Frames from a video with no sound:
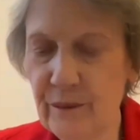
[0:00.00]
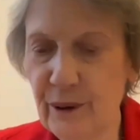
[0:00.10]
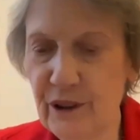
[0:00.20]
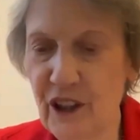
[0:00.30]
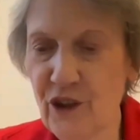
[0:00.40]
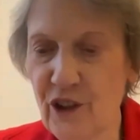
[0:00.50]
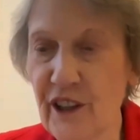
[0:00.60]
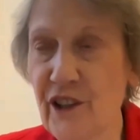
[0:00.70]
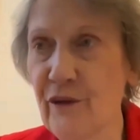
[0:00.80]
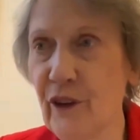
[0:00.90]
potentially
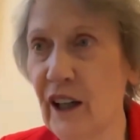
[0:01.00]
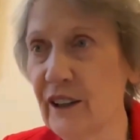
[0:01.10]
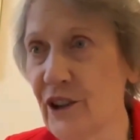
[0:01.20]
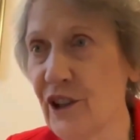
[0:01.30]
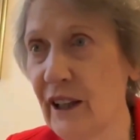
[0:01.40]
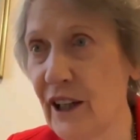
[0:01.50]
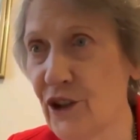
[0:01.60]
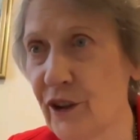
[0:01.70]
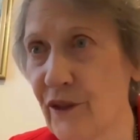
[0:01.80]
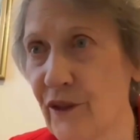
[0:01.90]
is a
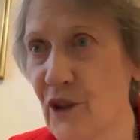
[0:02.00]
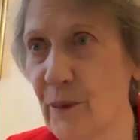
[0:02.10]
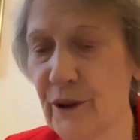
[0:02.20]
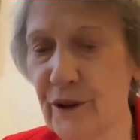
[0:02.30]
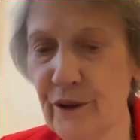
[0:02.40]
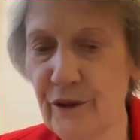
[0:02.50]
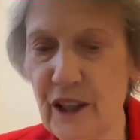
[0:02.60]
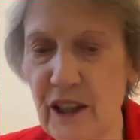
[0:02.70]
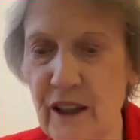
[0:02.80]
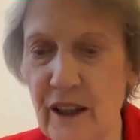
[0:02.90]
violation of the spirit of
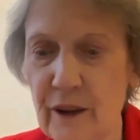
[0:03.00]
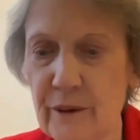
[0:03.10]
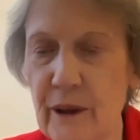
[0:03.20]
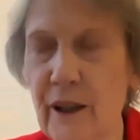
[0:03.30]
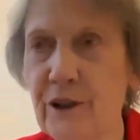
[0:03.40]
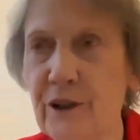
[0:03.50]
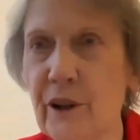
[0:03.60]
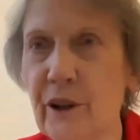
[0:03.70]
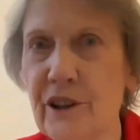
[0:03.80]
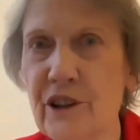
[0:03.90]
the
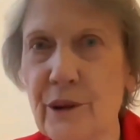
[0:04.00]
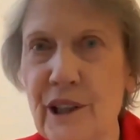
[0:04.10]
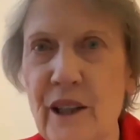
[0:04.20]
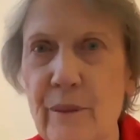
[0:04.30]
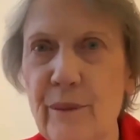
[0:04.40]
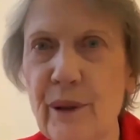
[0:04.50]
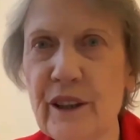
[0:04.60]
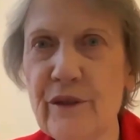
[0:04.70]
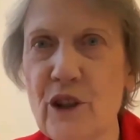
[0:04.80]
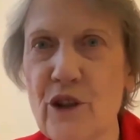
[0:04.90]
Rarotonga Treaty. But
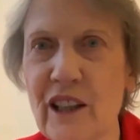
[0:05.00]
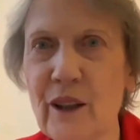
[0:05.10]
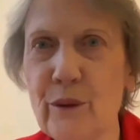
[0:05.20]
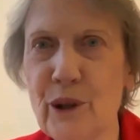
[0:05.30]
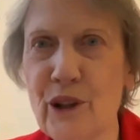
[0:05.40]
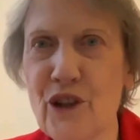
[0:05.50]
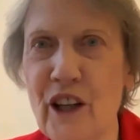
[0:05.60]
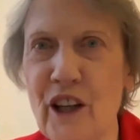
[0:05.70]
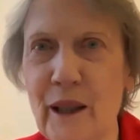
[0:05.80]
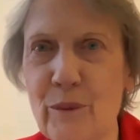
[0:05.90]
if New Zealand were to
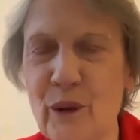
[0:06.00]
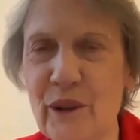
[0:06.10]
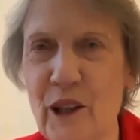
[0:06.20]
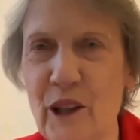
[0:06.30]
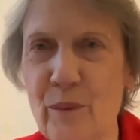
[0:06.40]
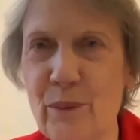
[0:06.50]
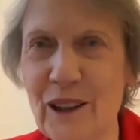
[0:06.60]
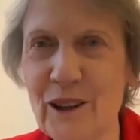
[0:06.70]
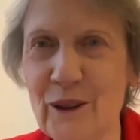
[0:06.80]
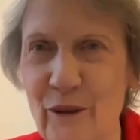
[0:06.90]
sign up to another
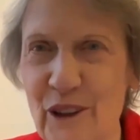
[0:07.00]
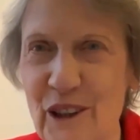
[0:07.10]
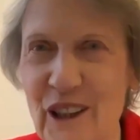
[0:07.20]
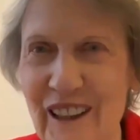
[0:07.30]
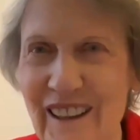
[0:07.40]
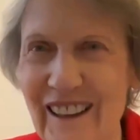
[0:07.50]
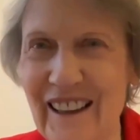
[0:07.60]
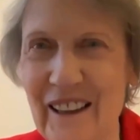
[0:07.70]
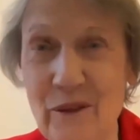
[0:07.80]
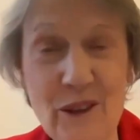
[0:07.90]
pillar of it,
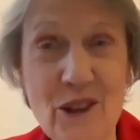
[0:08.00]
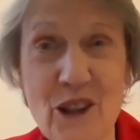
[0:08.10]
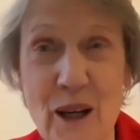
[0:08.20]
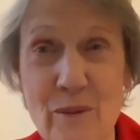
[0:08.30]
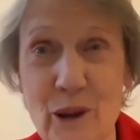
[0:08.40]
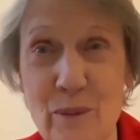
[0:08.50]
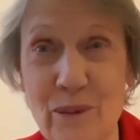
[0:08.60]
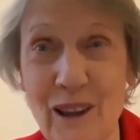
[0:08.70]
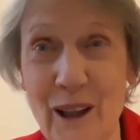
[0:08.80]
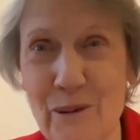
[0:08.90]
the same would
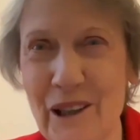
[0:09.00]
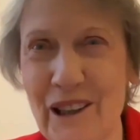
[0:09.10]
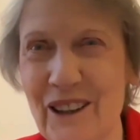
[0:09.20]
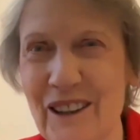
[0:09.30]
apply, would it